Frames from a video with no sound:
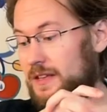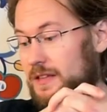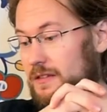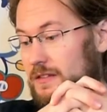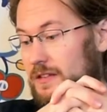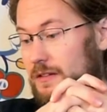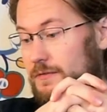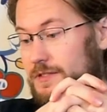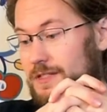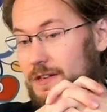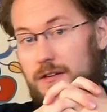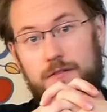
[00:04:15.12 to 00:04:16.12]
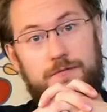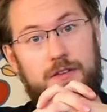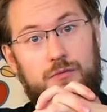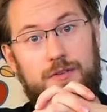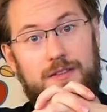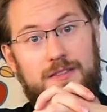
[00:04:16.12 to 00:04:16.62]
still
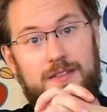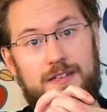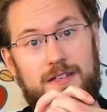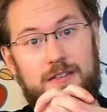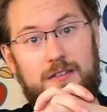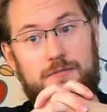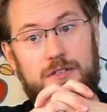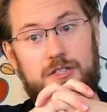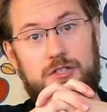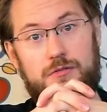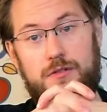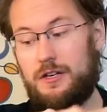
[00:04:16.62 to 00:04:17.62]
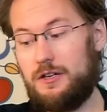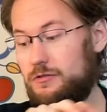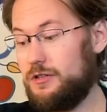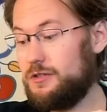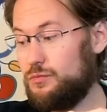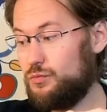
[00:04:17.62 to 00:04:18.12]
photography with the
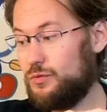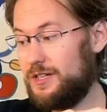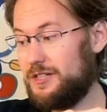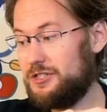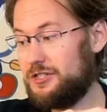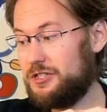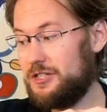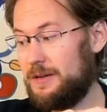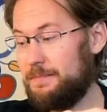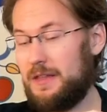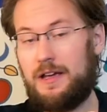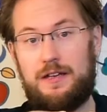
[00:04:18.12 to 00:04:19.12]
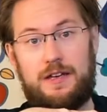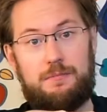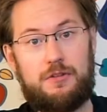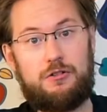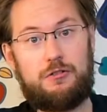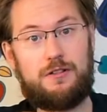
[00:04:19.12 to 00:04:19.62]
D7200, which I am
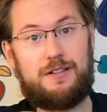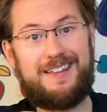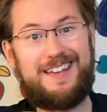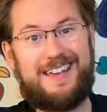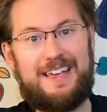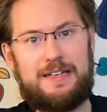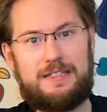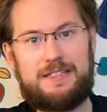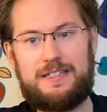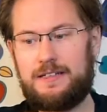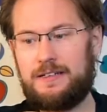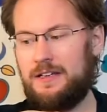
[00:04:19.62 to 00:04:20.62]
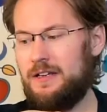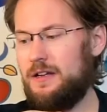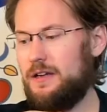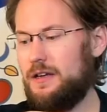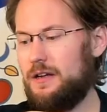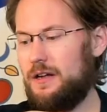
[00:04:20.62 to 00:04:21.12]
currently editing,
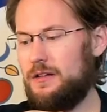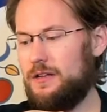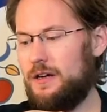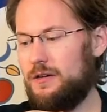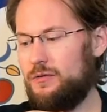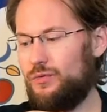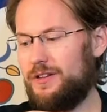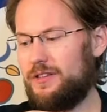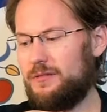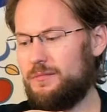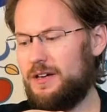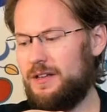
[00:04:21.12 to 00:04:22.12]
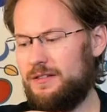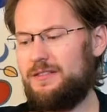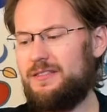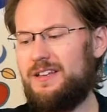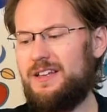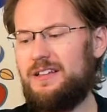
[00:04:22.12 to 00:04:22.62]
along with some other
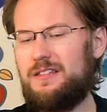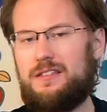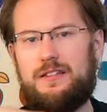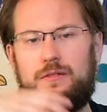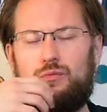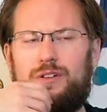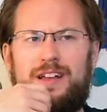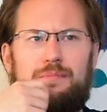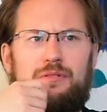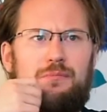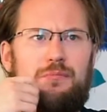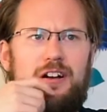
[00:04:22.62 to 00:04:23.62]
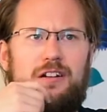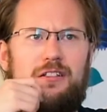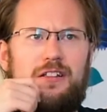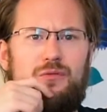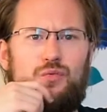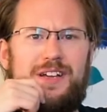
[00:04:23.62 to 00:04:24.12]
things. What I
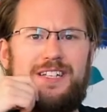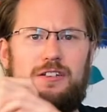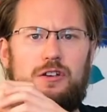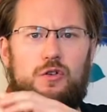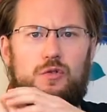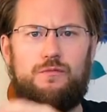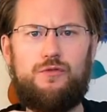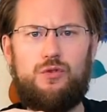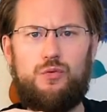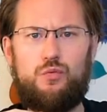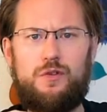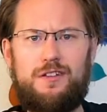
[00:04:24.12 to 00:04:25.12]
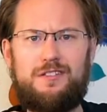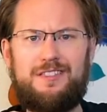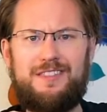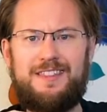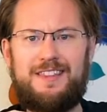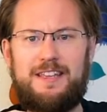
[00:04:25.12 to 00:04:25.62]
primarily went home for was
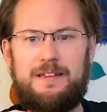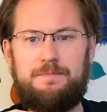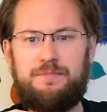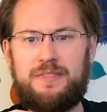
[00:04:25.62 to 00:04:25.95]
the